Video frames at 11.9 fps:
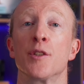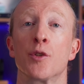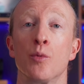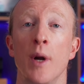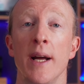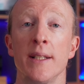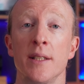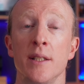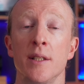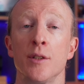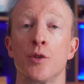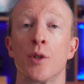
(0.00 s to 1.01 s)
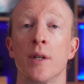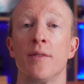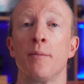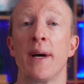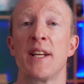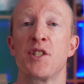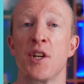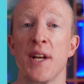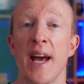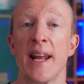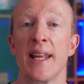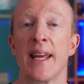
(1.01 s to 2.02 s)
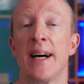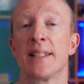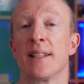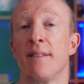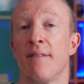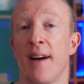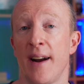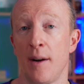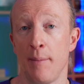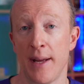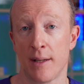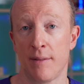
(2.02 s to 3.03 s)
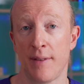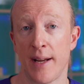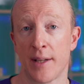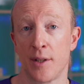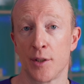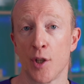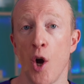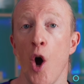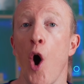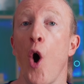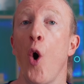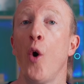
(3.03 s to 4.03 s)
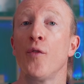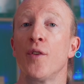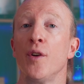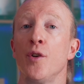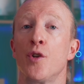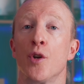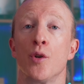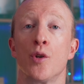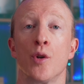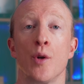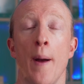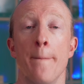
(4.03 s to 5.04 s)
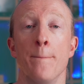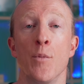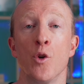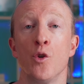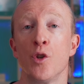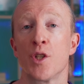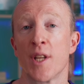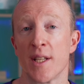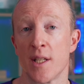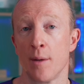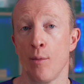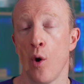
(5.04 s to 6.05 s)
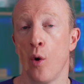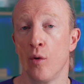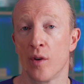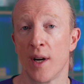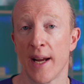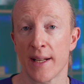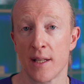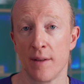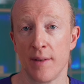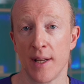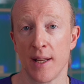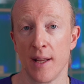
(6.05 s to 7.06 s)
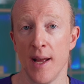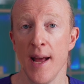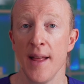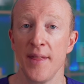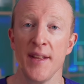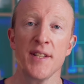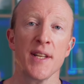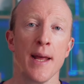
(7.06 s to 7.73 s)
psoriasis is driven by genetic and environmental factors, often due to immune system overactivity. This